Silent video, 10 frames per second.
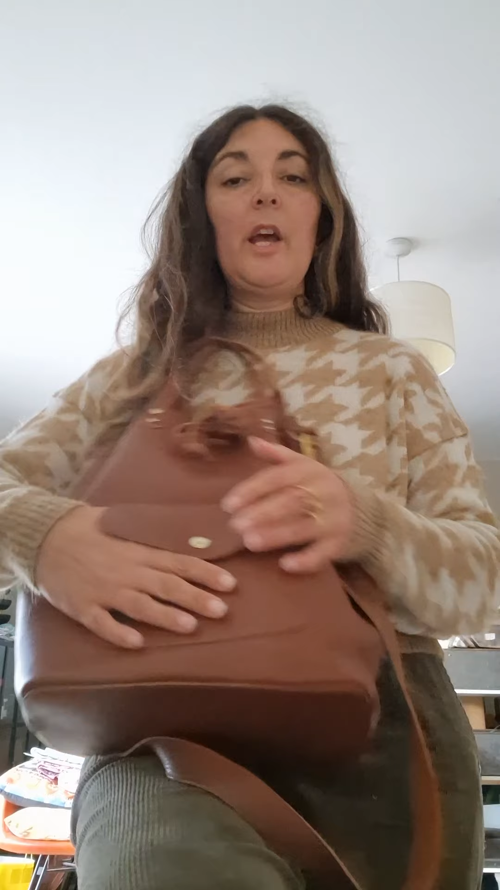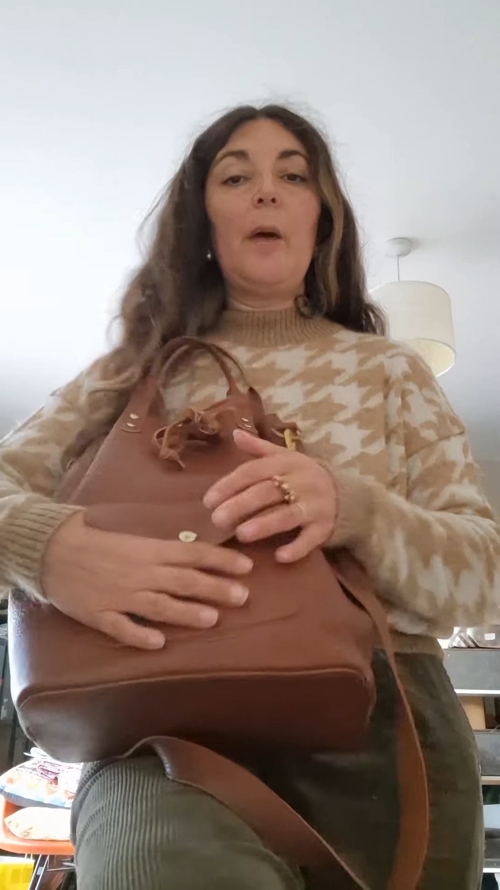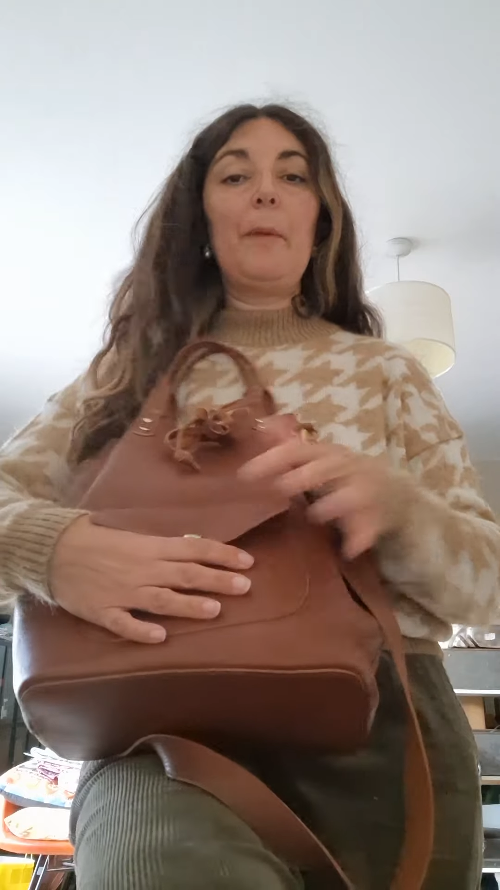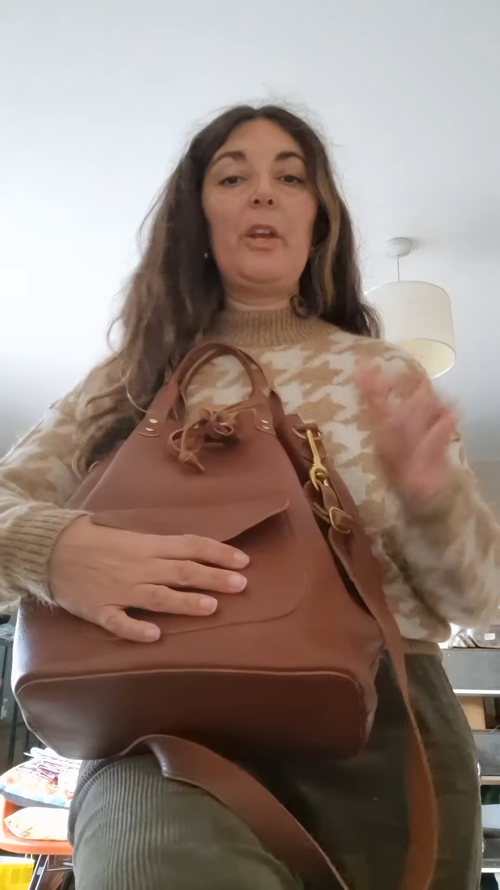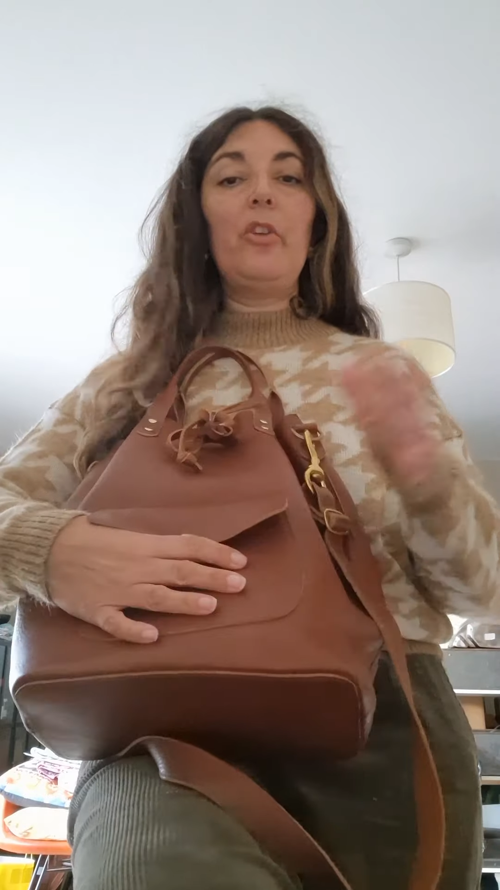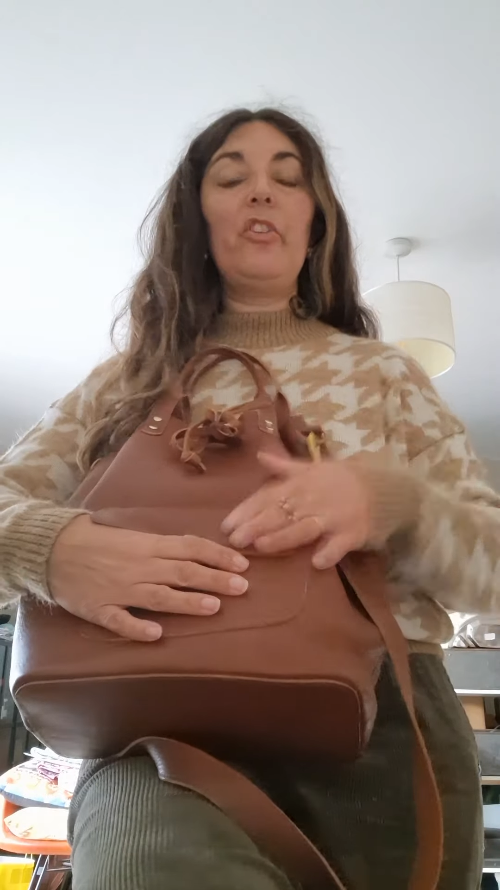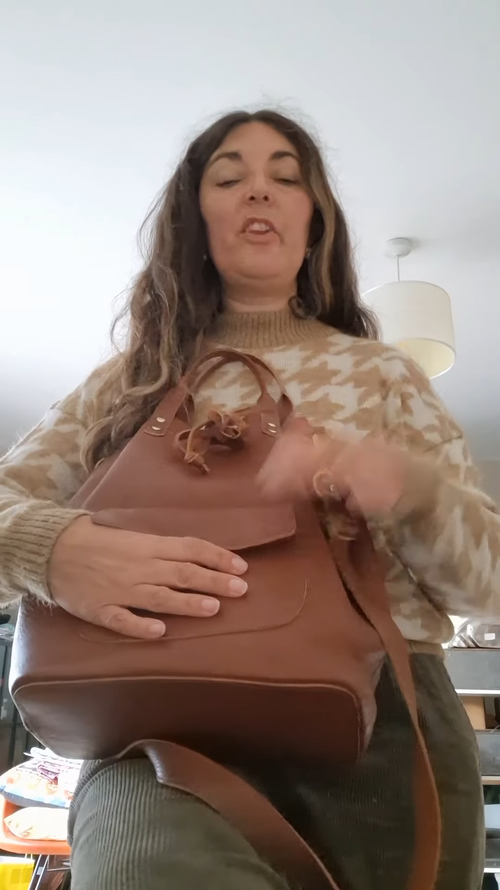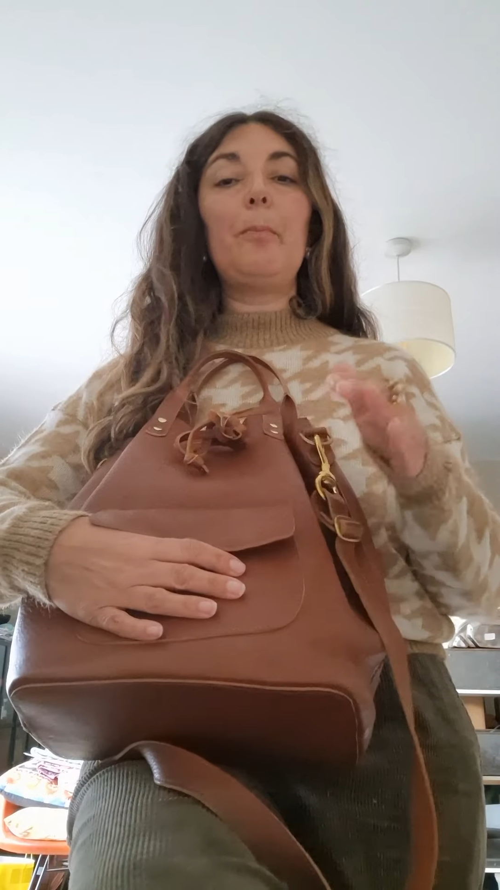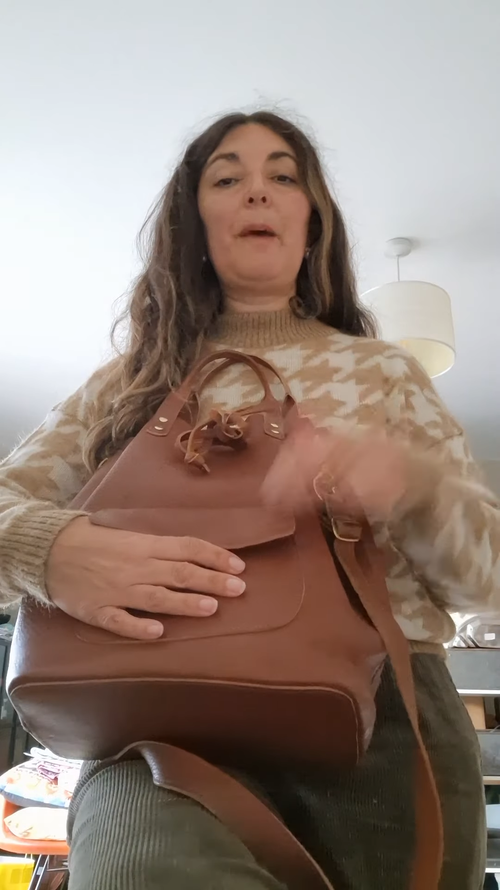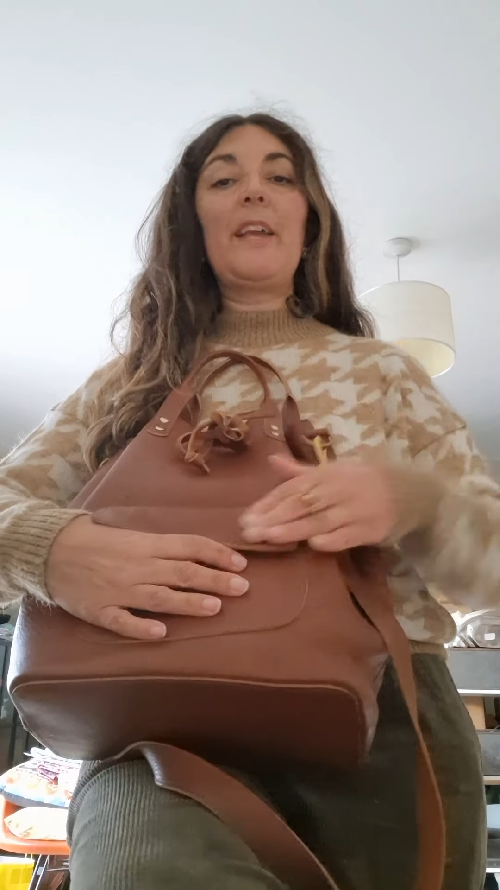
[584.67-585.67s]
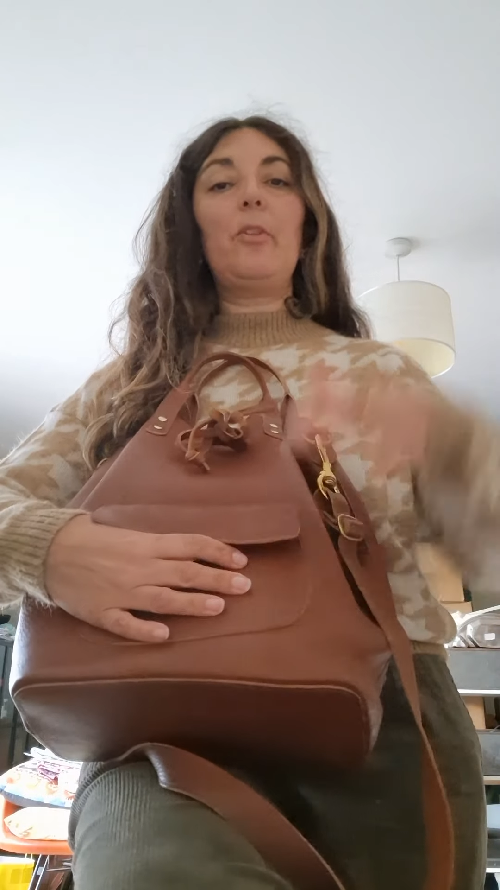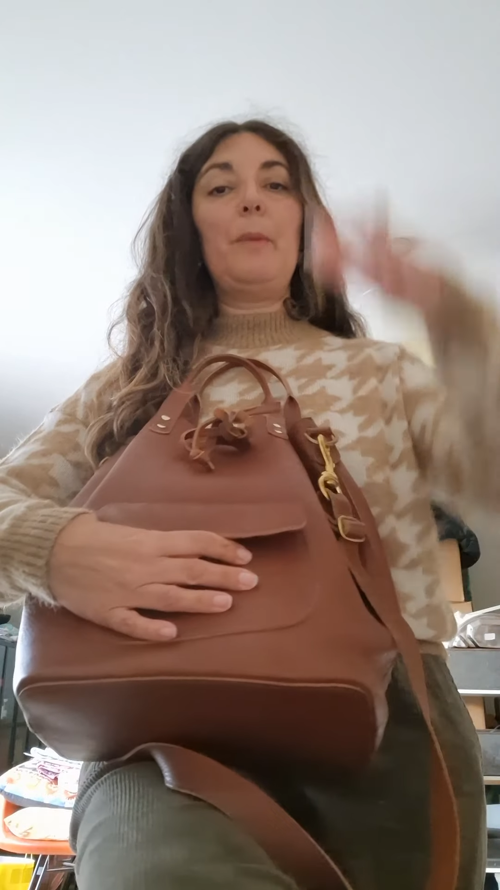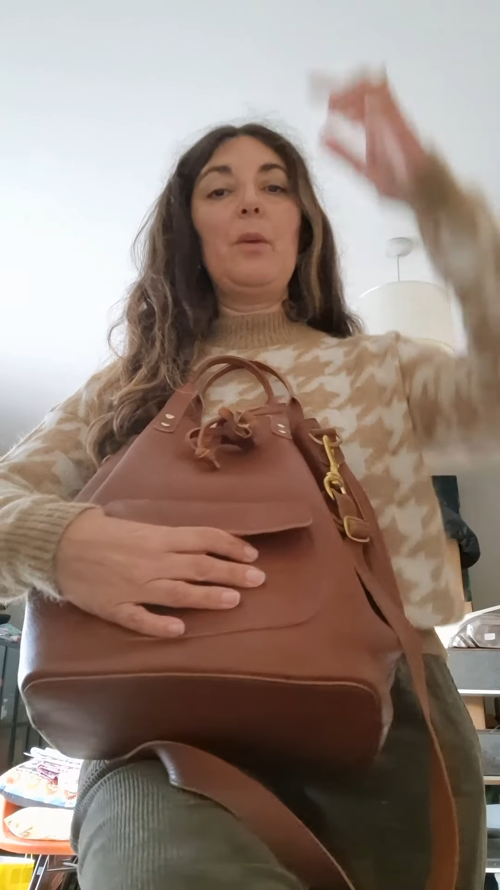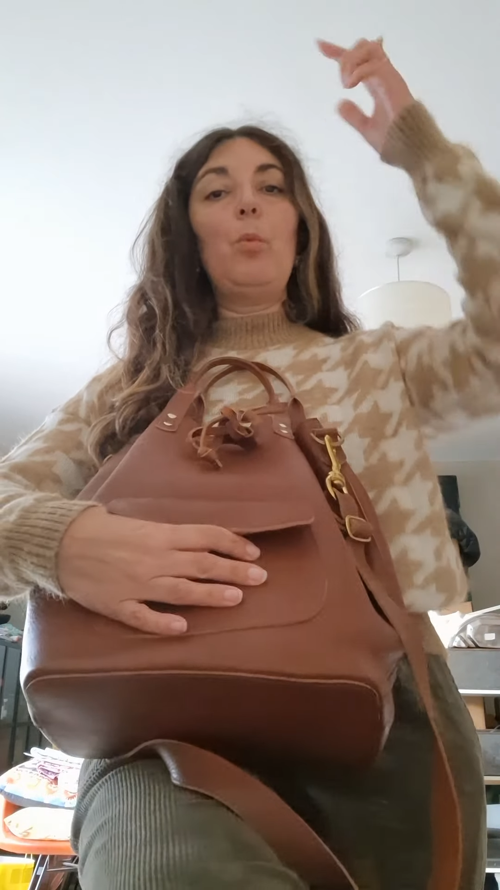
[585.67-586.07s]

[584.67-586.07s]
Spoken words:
and because this bag is being